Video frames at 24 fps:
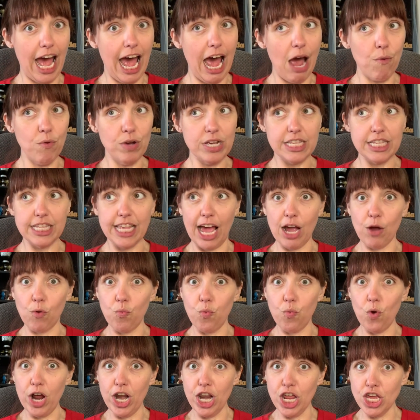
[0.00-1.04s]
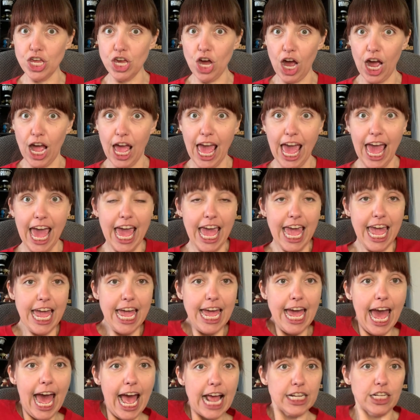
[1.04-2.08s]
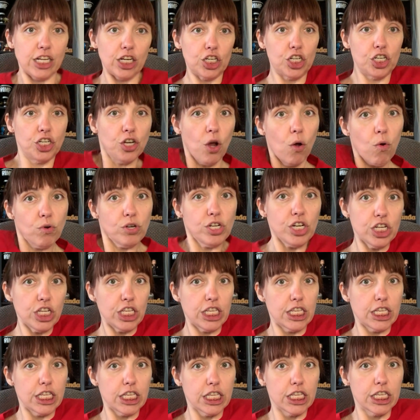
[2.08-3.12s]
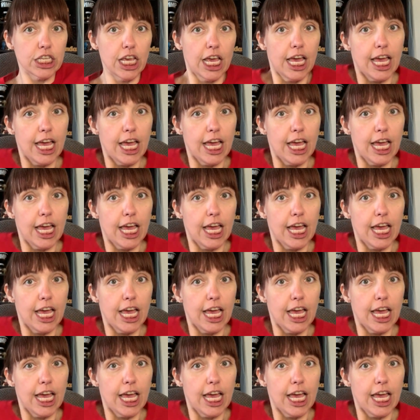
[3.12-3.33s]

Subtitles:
I was like, what are you? He had the shoulders.